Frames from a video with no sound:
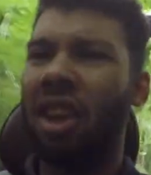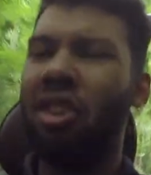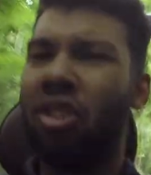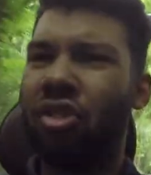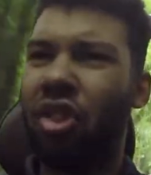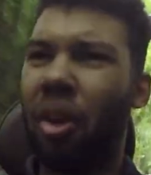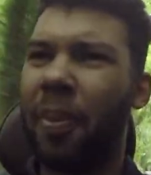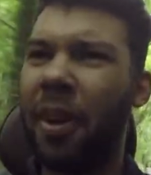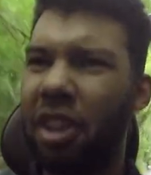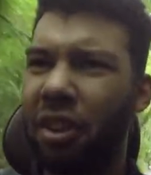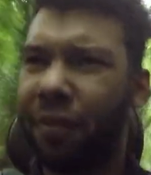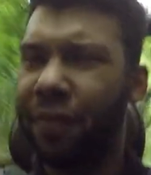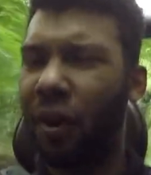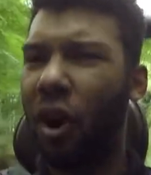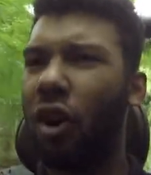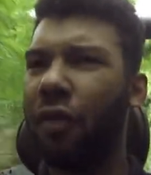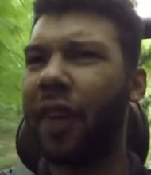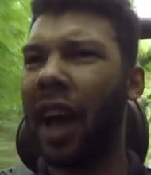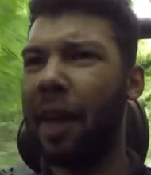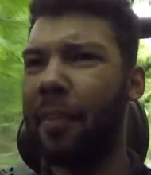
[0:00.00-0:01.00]
Drop it to
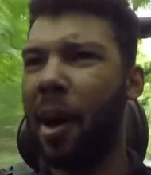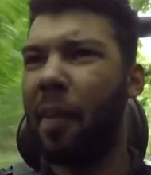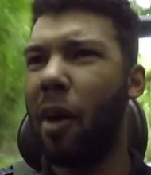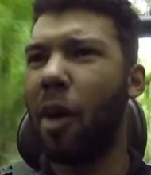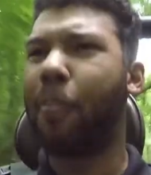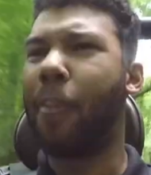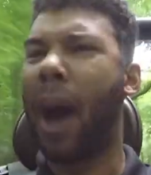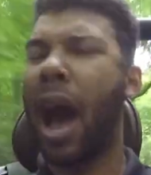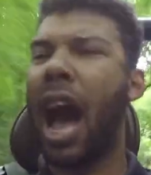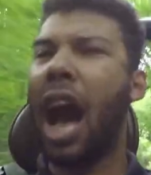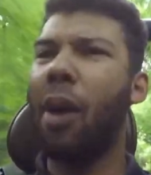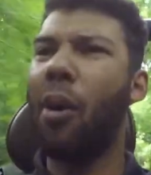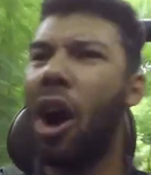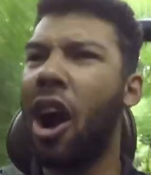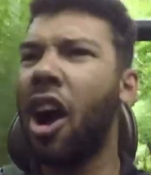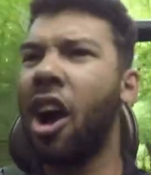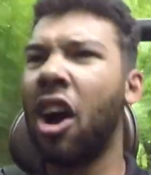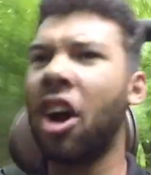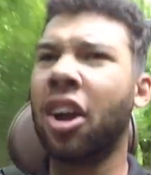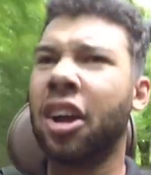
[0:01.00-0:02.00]
fourth, get a bit more power.
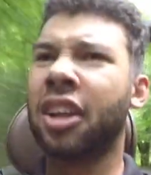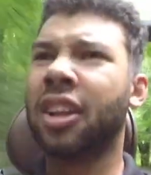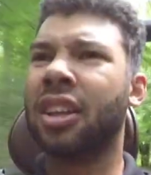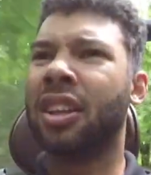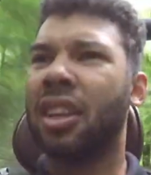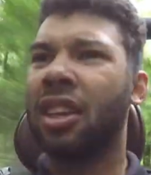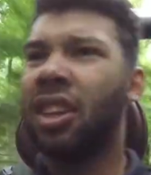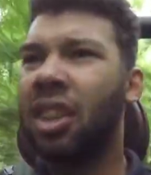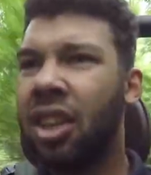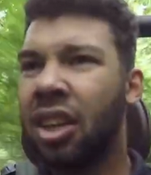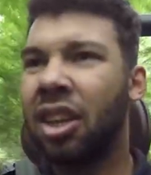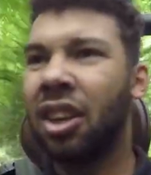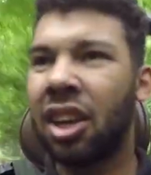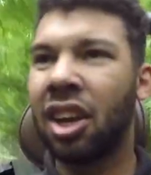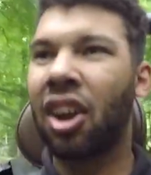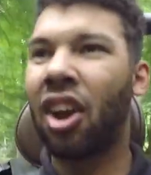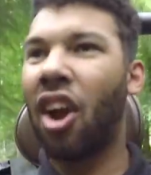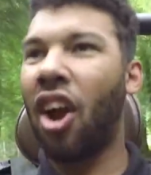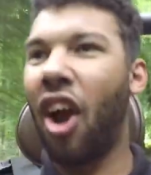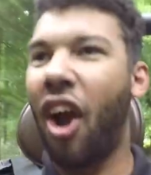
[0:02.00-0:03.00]

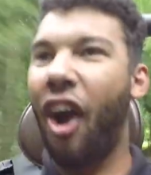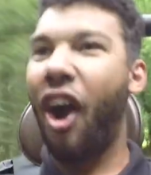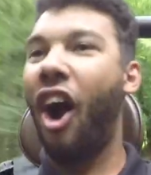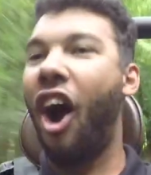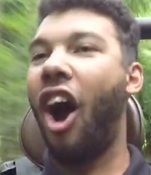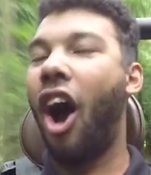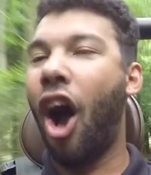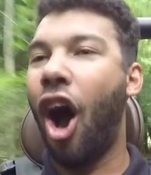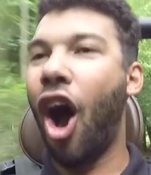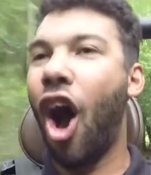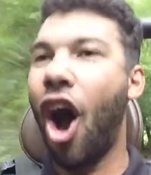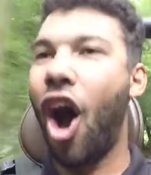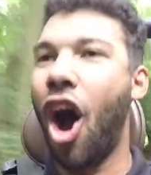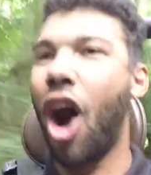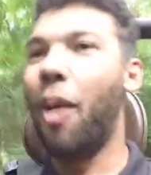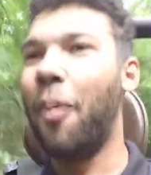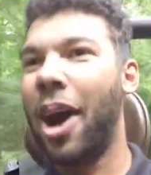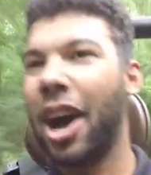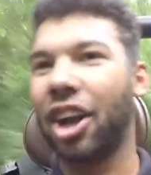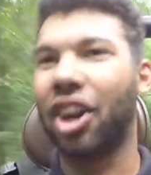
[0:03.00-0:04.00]
Oh
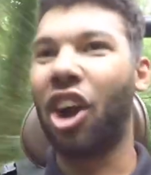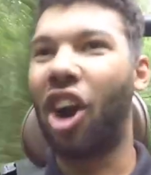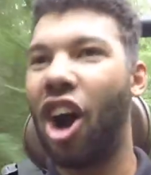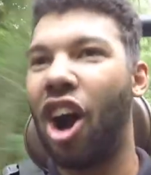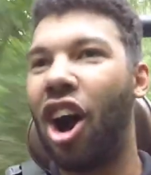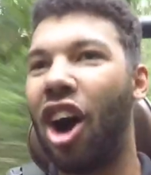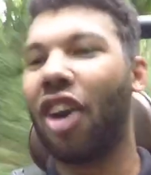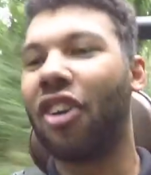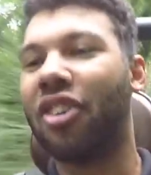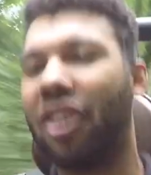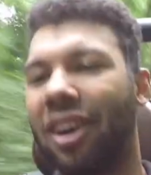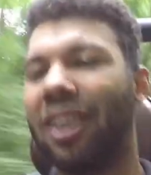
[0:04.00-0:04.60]
my God.